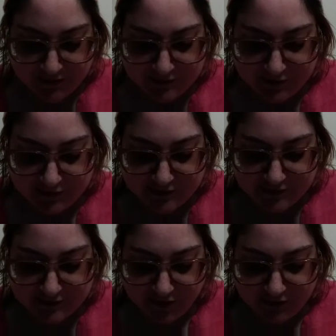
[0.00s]
They could
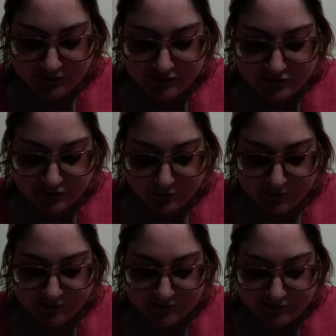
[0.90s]
acknowledge their
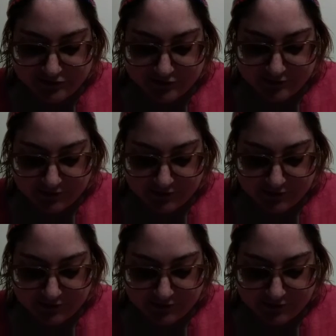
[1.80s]
weakness